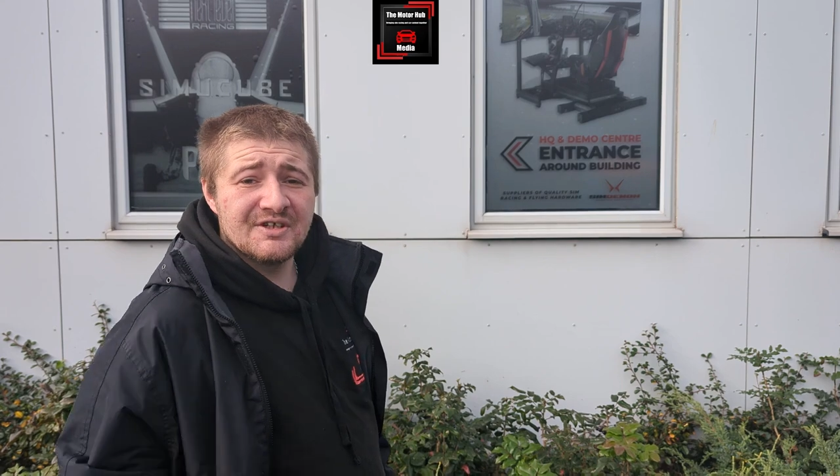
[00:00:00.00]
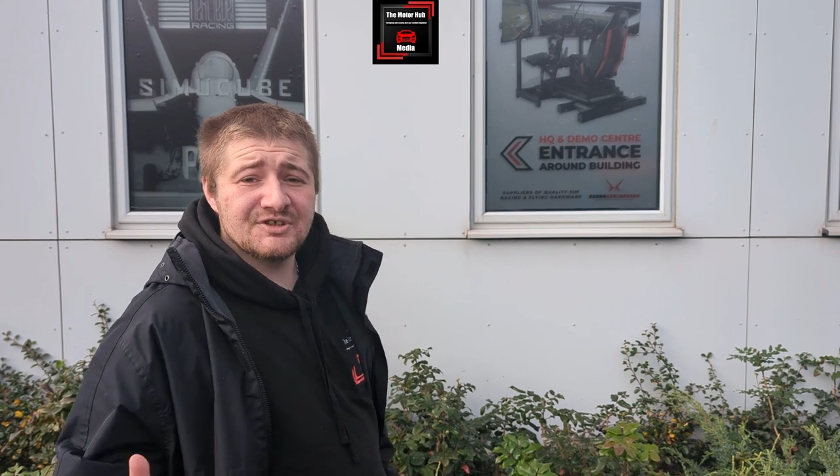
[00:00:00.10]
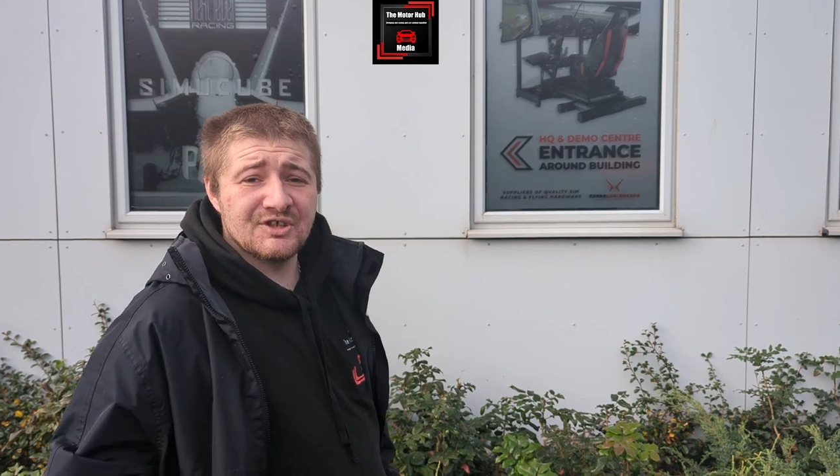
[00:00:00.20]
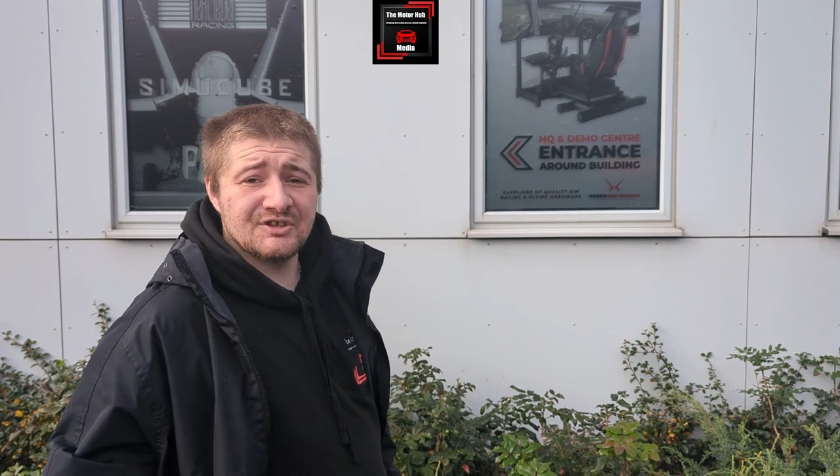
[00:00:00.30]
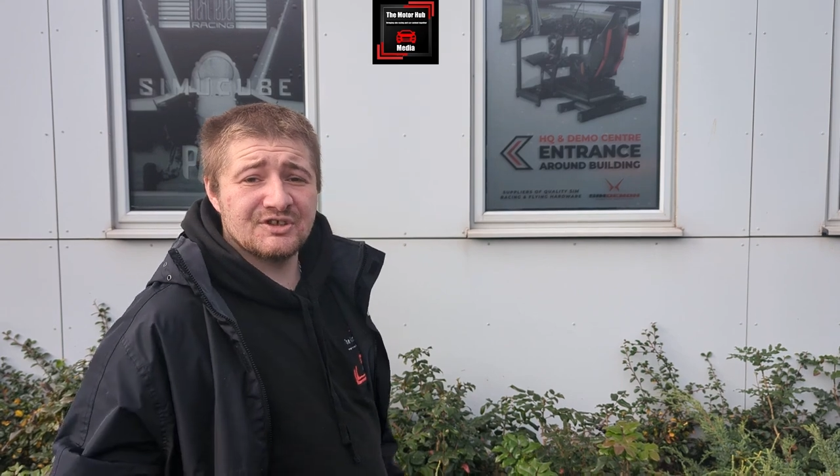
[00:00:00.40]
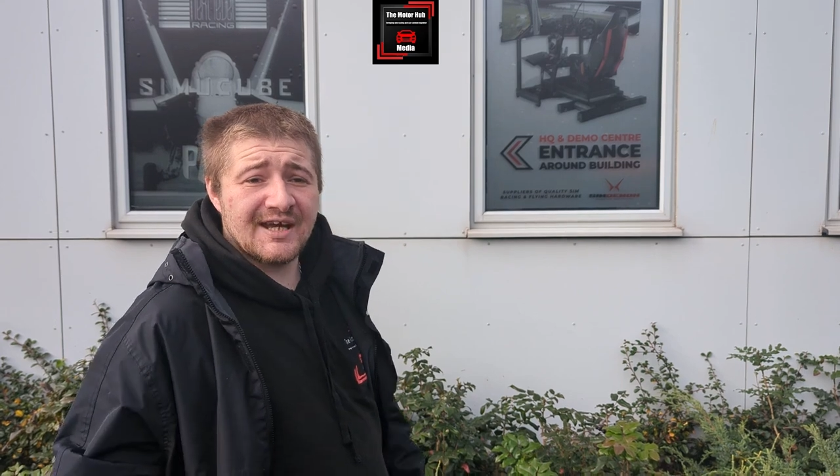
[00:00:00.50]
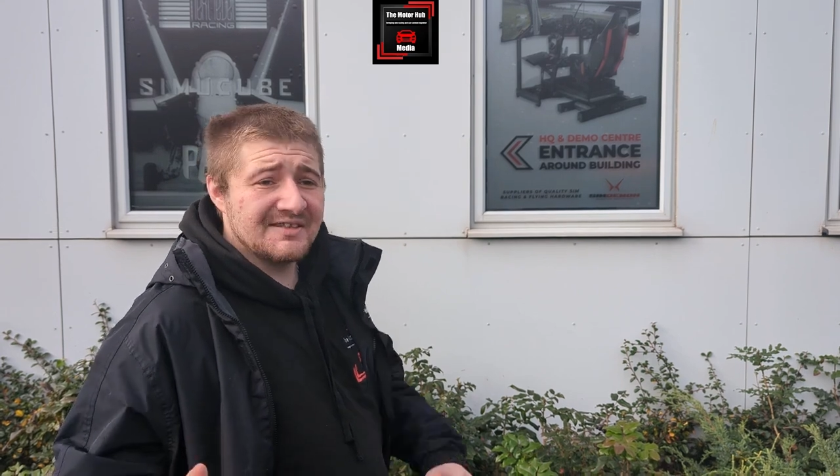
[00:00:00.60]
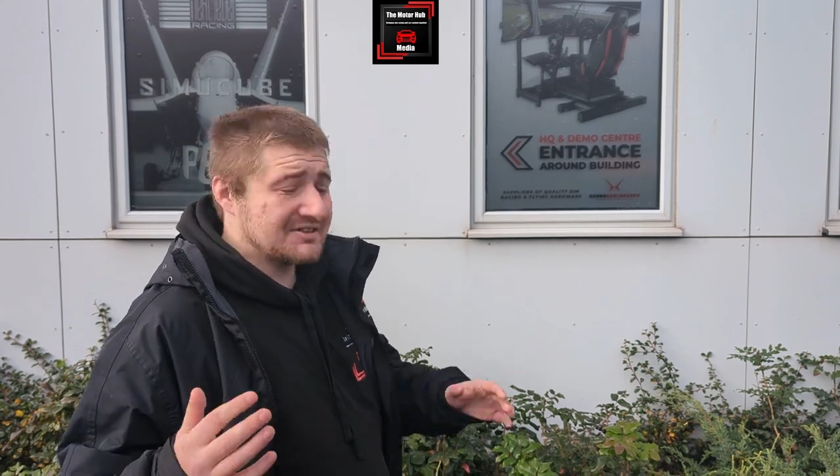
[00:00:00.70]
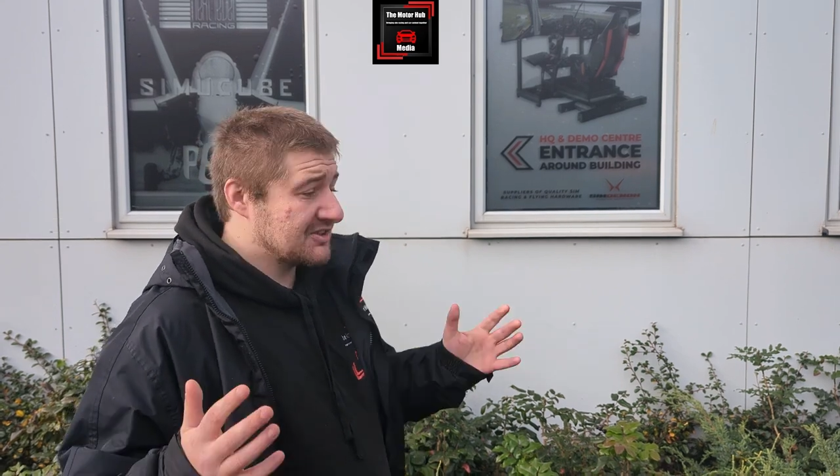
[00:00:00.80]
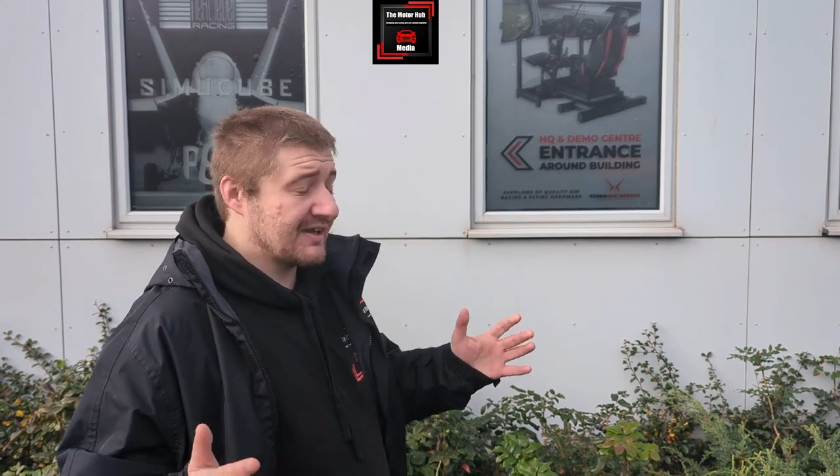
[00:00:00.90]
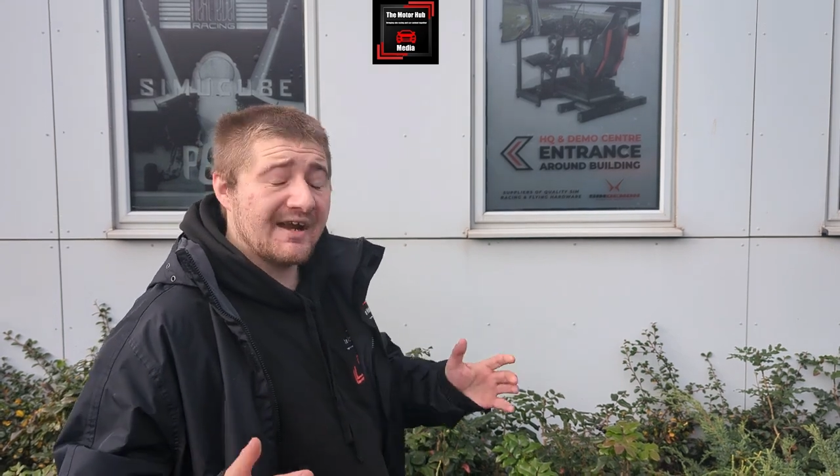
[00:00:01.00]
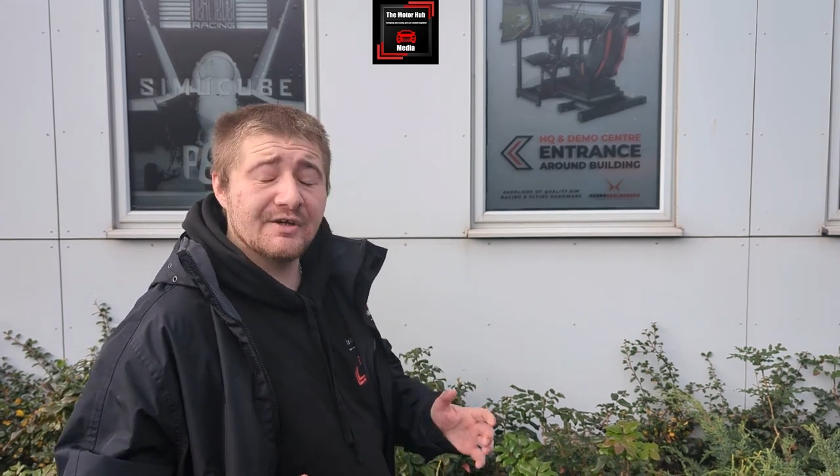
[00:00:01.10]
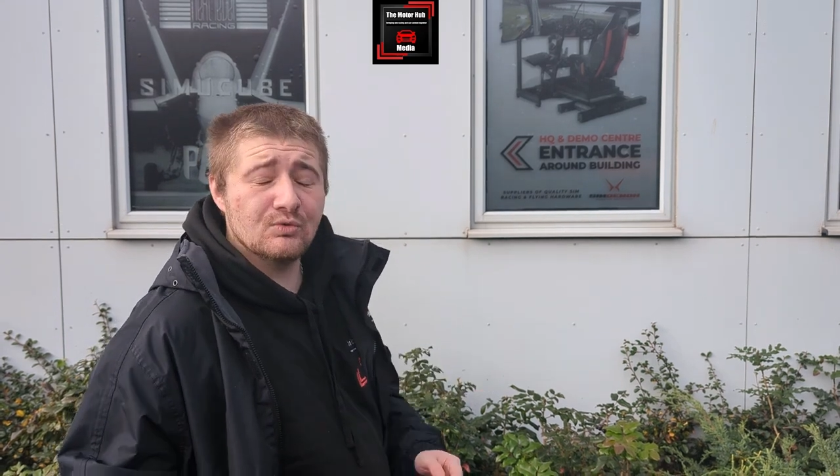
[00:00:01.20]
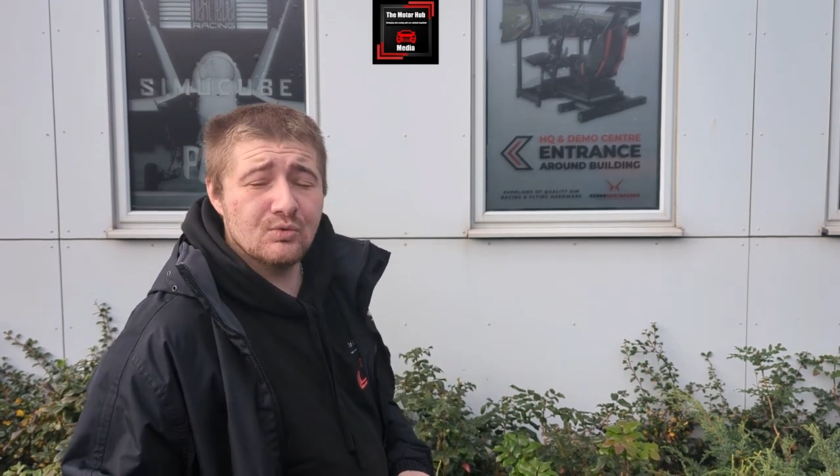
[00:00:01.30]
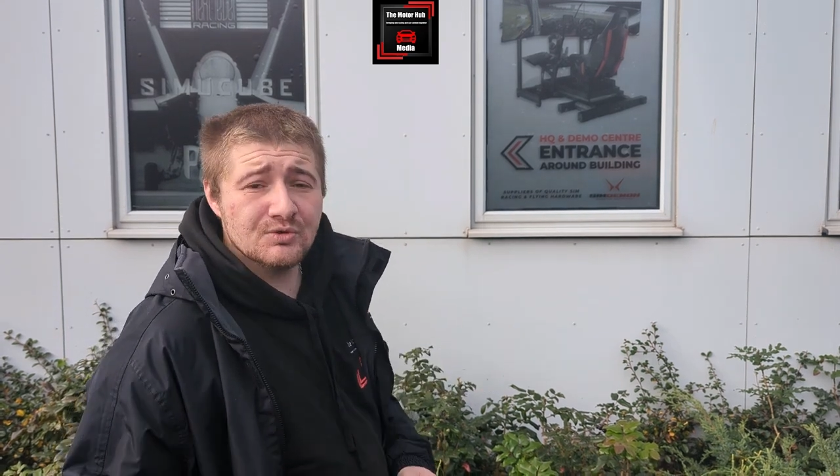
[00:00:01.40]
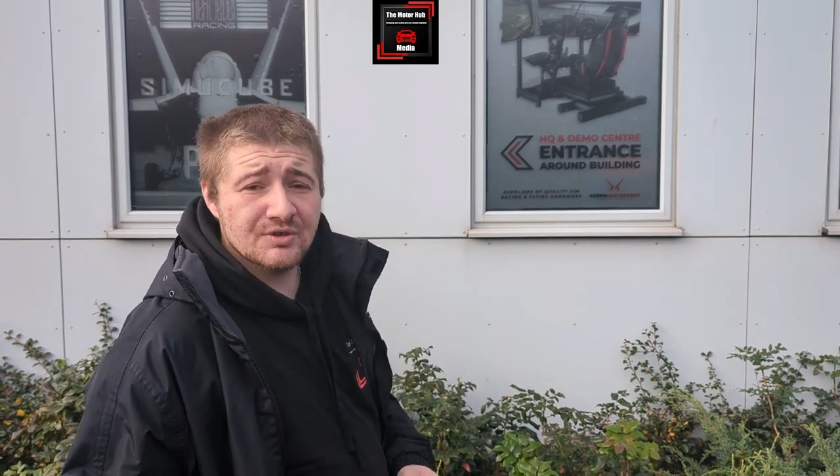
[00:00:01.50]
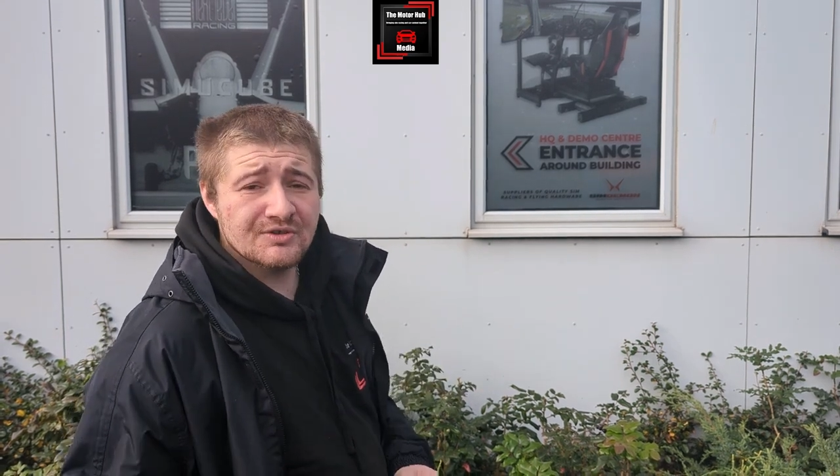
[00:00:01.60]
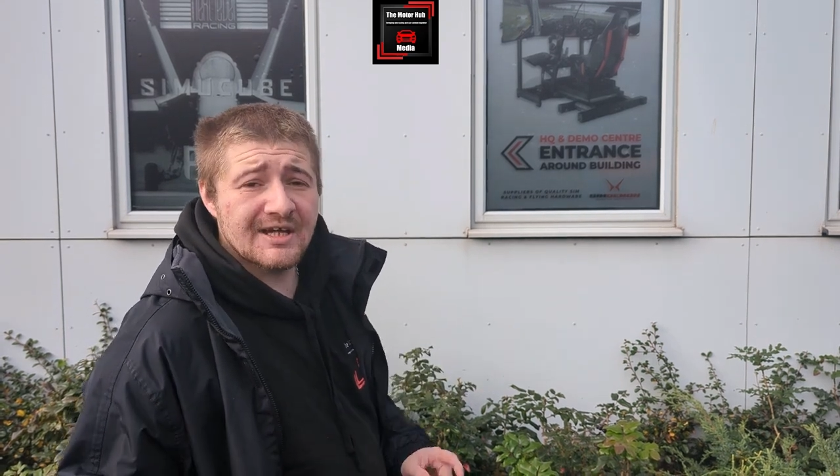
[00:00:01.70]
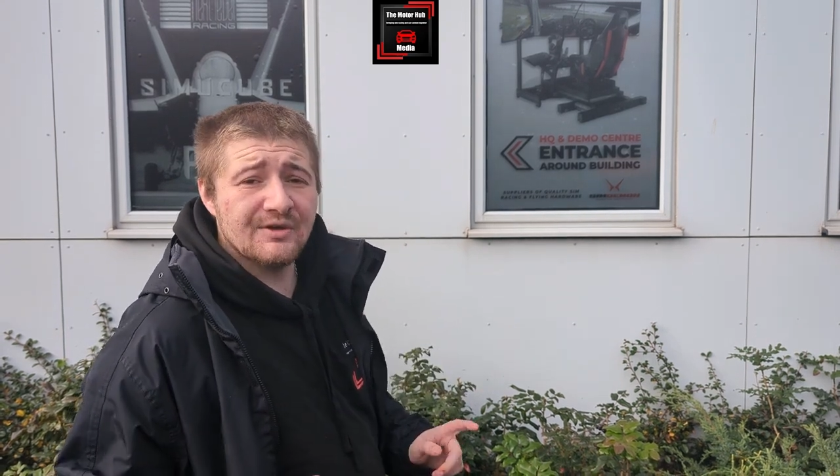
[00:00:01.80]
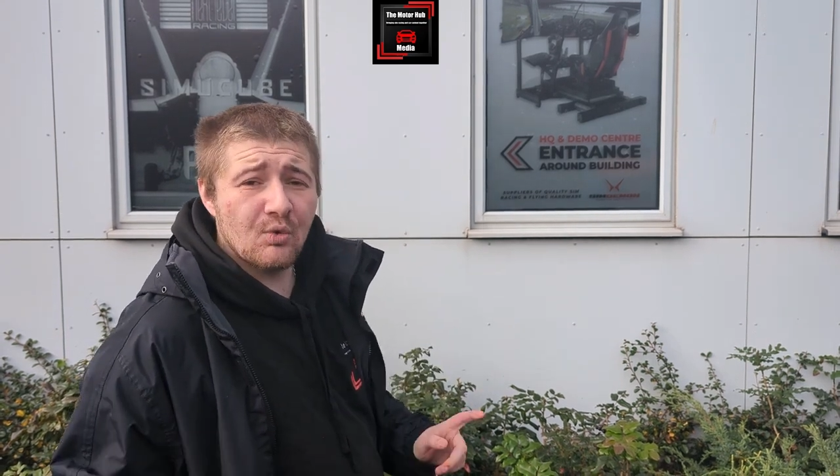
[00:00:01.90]
such as the
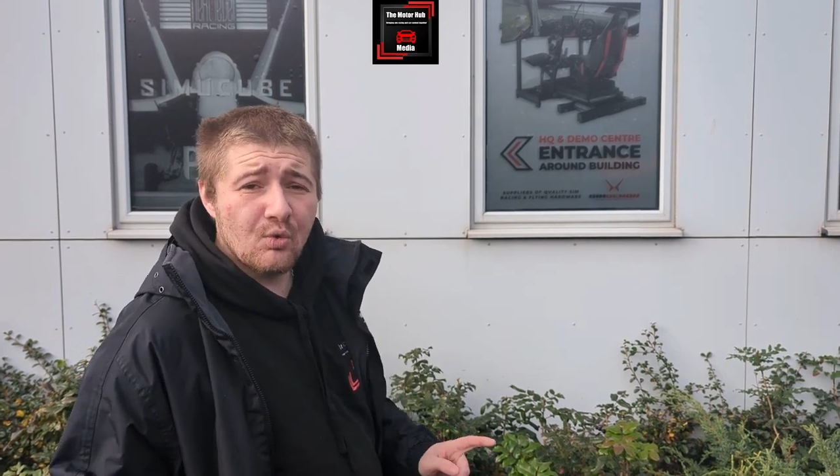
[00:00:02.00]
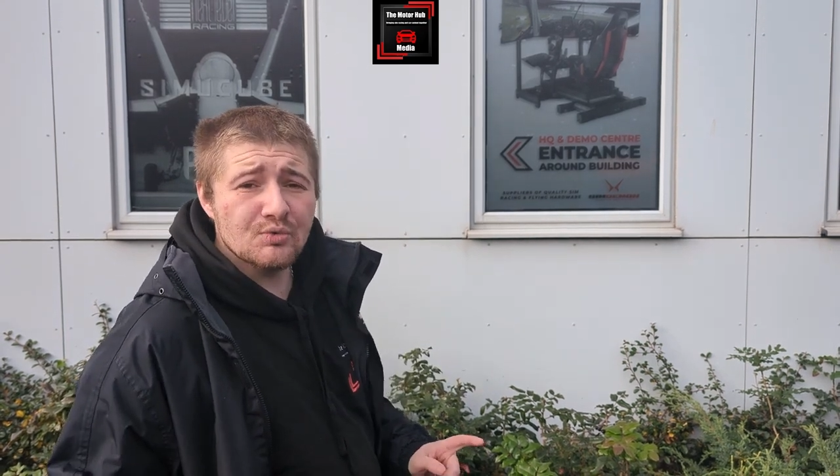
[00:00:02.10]
headquarters and